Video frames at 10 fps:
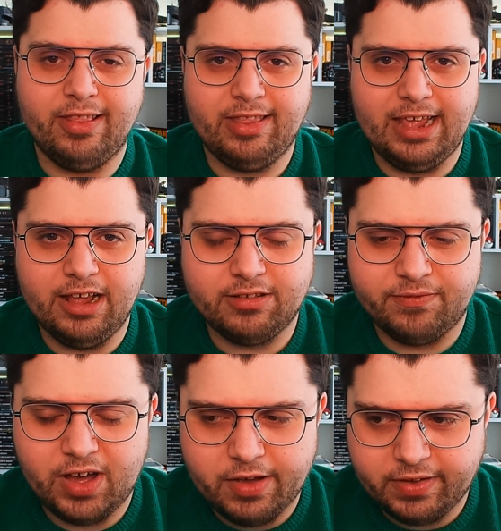in
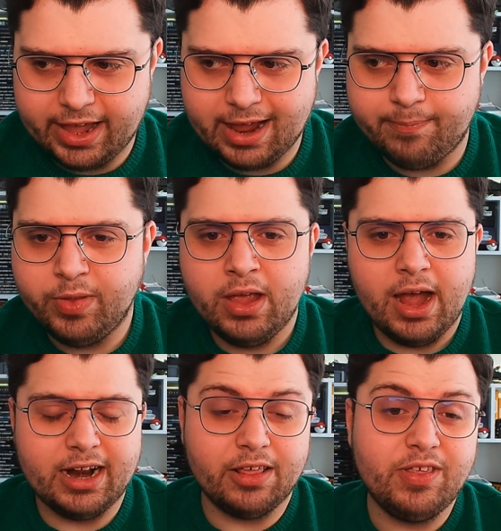the Survivor game.
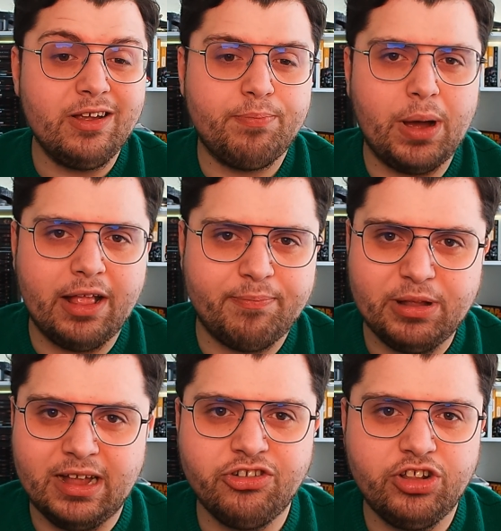And I think
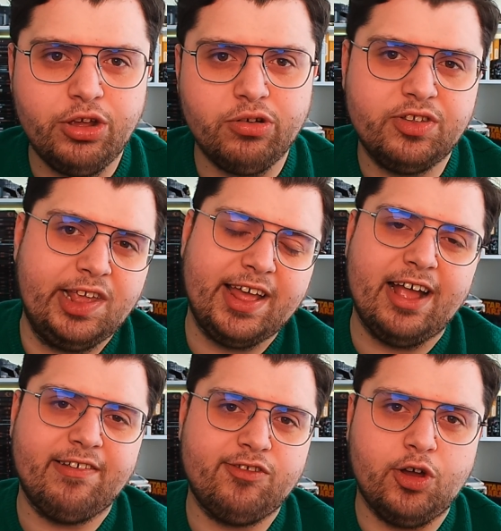potentially you could
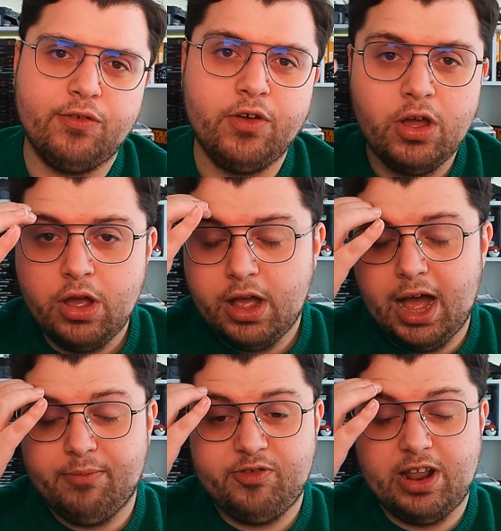see that as a sort
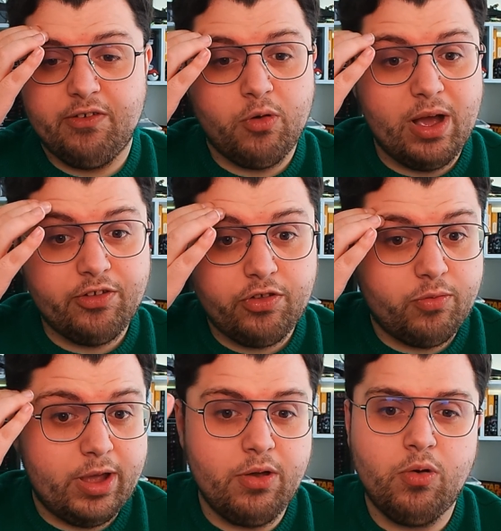of set of
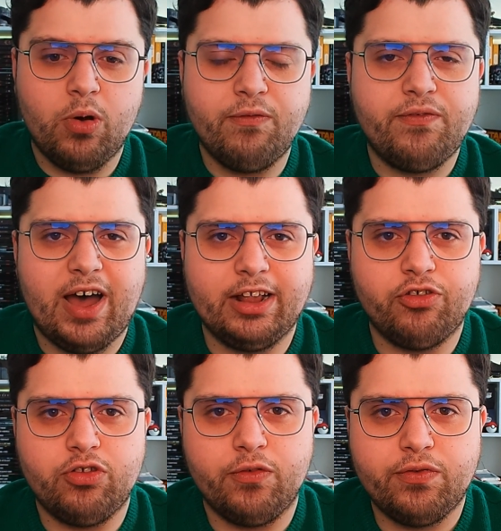quests where you go and
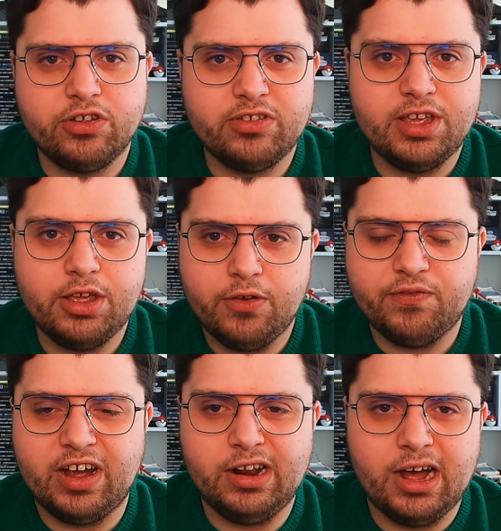find stuff for Sia,
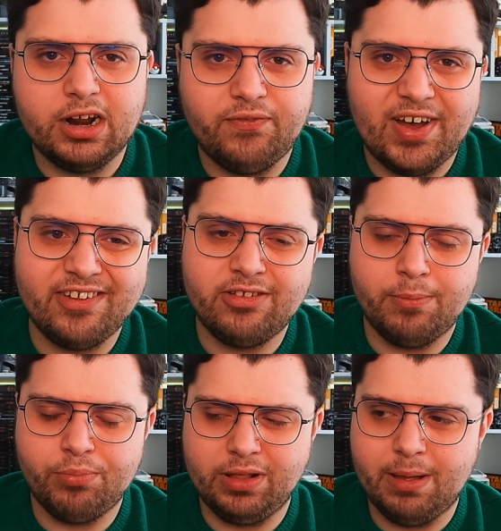you find
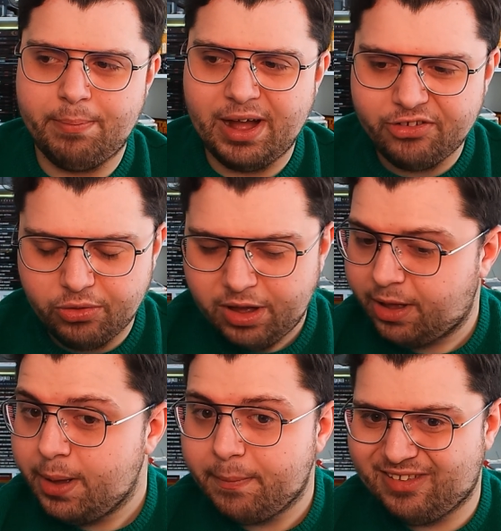artifacts and bring them back to
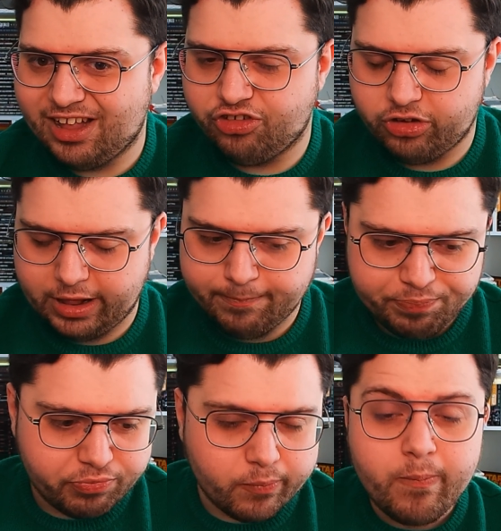her,
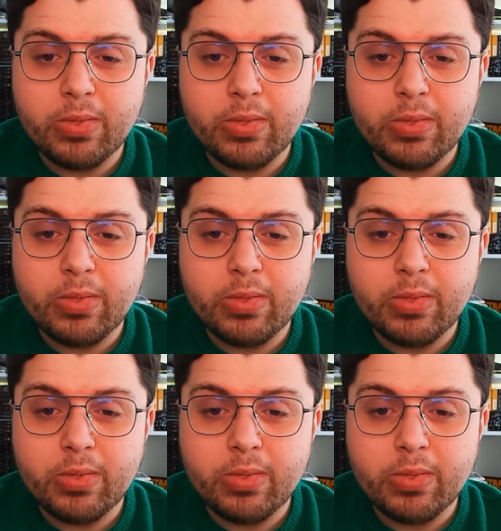potentially.